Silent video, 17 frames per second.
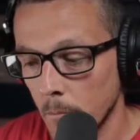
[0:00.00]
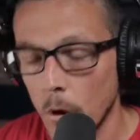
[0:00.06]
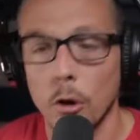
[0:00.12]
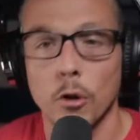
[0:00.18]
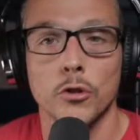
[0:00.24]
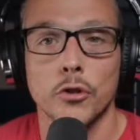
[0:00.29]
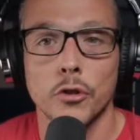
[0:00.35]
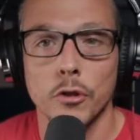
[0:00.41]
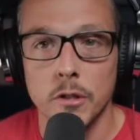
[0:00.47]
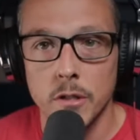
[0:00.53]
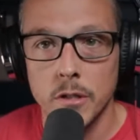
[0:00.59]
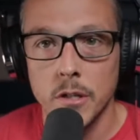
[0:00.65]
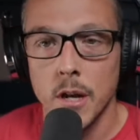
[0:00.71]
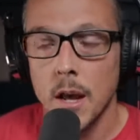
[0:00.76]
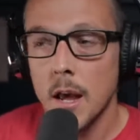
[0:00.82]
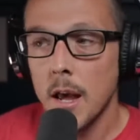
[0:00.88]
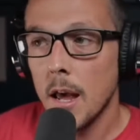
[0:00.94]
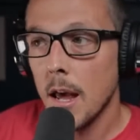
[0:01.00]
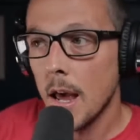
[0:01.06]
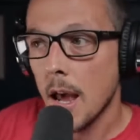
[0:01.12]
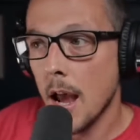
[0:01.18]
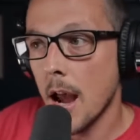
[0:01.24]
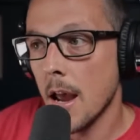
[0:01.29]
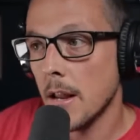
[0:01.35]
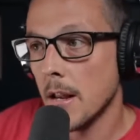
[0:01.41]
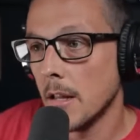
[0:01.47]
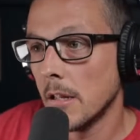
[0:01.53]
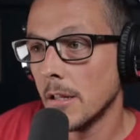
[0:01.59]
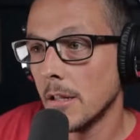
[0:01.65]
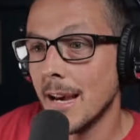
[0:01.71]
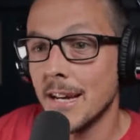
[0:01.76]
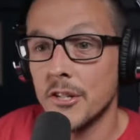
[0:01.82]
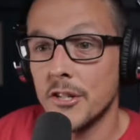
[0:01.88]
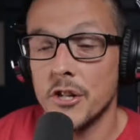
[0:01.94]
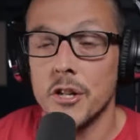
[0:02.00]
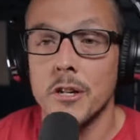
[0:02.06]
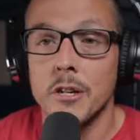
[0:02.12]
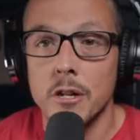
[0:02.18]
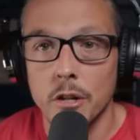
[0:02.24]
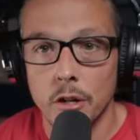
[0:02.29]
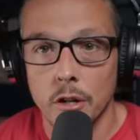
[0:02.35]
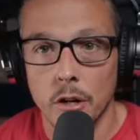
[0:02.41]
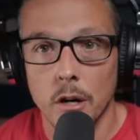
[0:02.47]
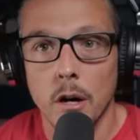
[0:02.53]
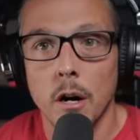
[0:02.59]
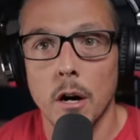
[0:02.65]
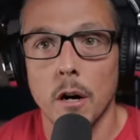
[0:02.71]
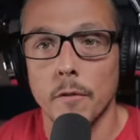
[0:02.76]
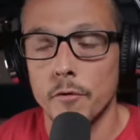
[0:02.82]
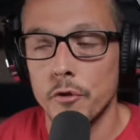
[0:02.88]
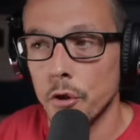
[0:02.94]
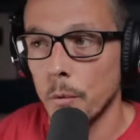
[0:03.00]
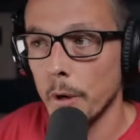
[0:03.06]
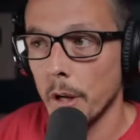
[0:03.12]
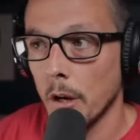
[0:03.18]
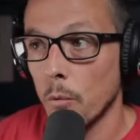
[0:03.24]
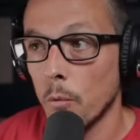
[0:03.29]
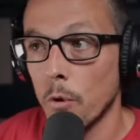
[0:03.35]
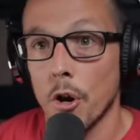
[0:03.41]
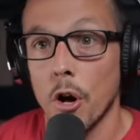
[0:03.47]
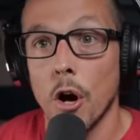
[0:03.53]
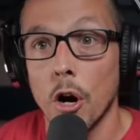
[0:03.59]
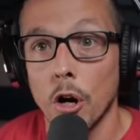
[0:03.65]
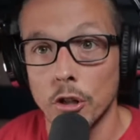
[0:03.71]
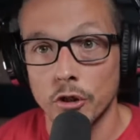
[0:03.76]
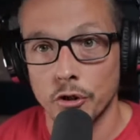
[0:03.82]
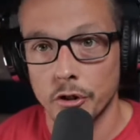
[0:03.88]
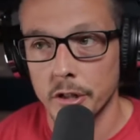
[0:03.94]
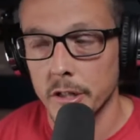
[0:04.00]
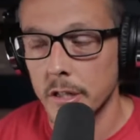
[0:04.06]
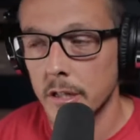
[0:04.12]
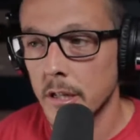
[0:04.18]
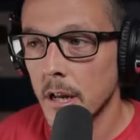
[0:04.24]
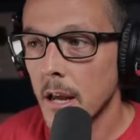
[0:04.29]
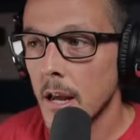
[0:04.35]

ultras and in the last year of doing 100s,